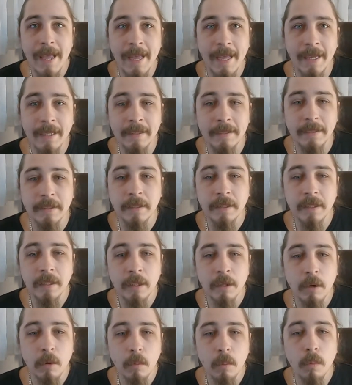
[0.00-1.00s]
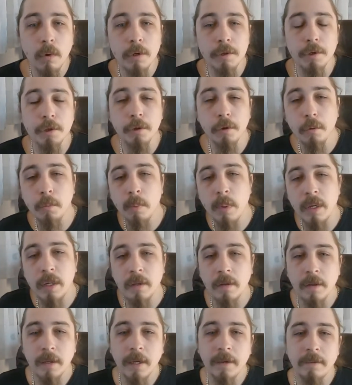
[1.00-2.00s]
And what you
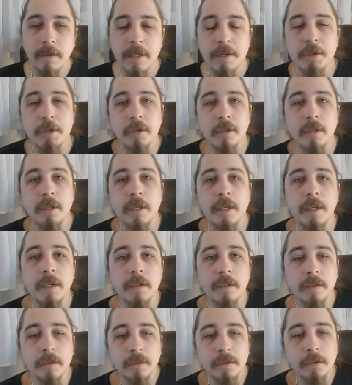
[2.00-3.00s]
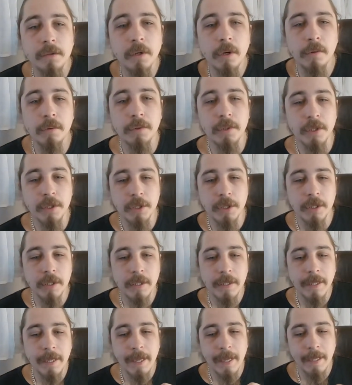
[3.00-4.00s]
will eventually notice
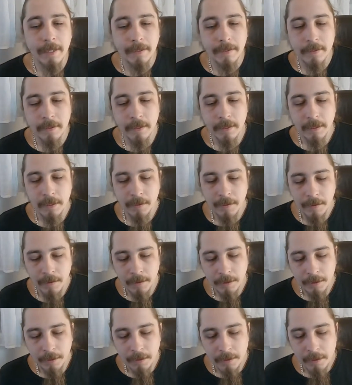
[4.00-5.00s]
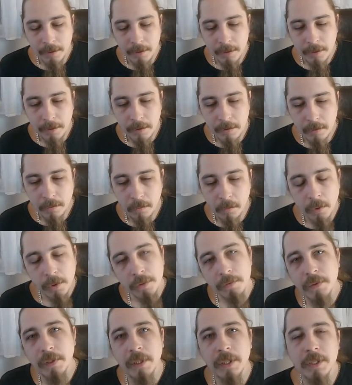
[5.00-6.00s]
that
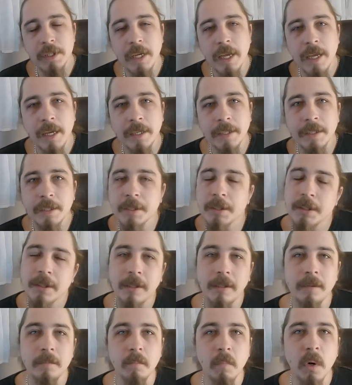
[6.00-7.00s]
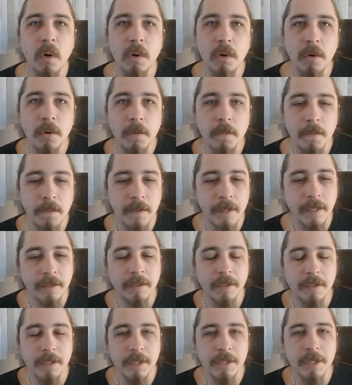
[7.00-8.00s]
one of the design is selling more, the
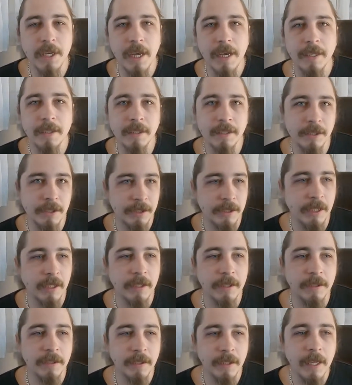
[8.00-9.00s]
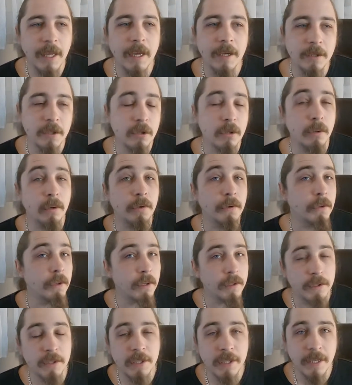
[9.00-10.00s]
other design is selling less or
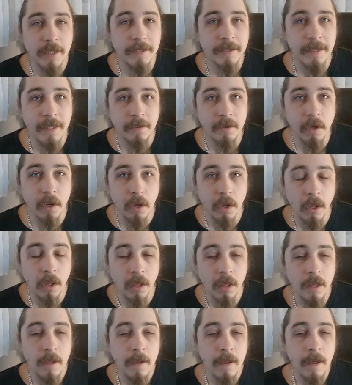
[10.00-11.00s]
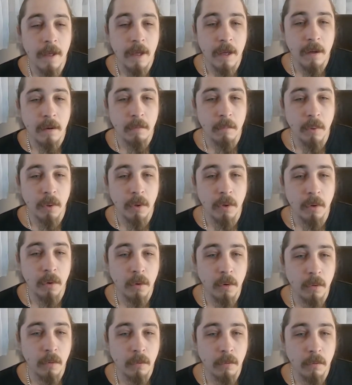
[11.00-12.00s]
not selling at all.
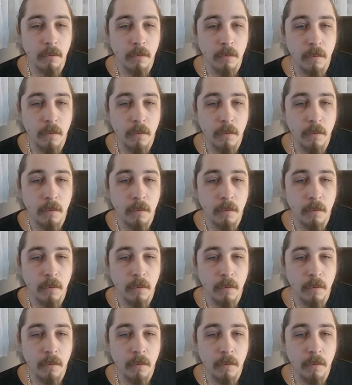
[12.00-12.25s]
But